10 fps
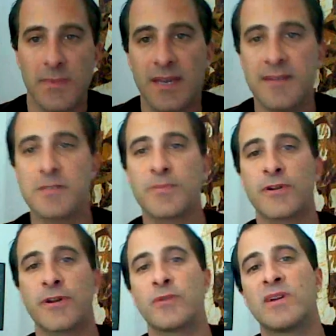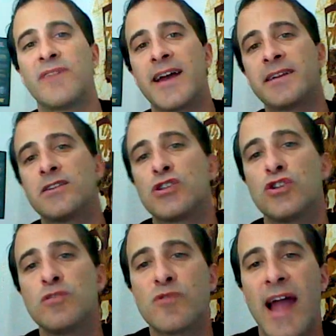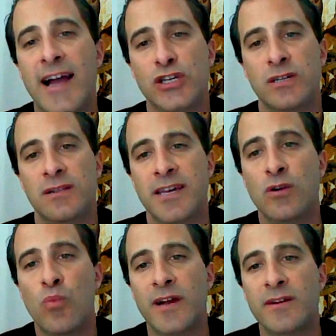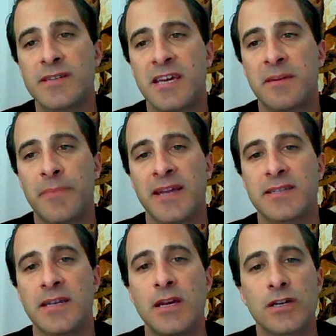In this period, we have added consumer action like awareness campaigns,